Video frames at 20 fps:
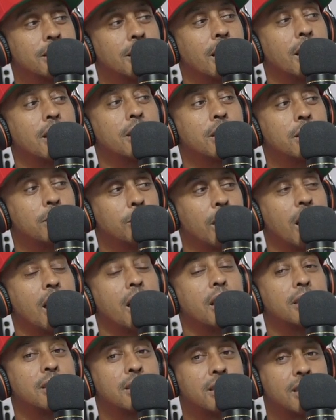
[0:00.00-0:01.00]
Cause I could
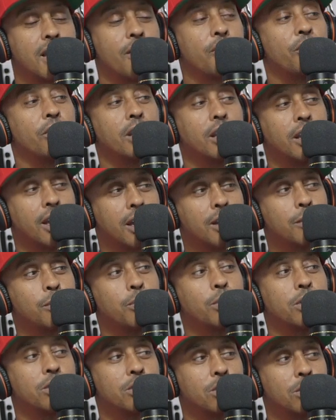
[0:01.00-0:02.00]
I definitely
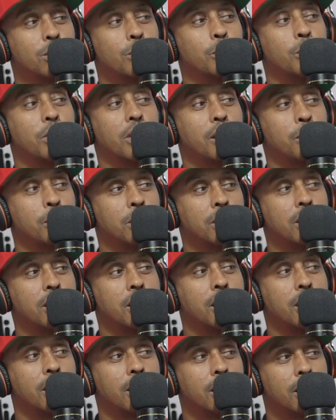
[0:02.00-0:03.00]
could picture you being
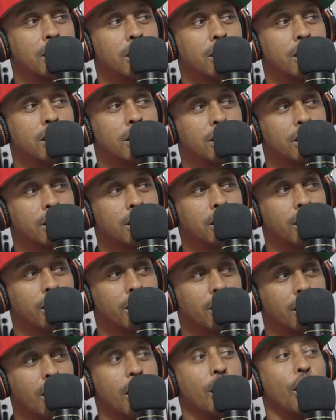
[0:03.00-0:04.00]
Madea.
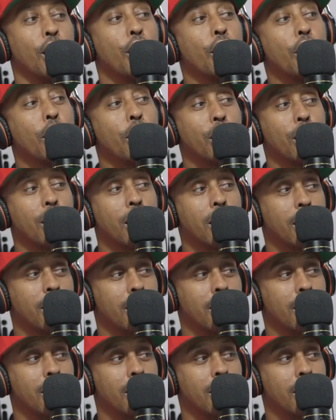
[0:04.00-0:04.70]
Hello. Oh my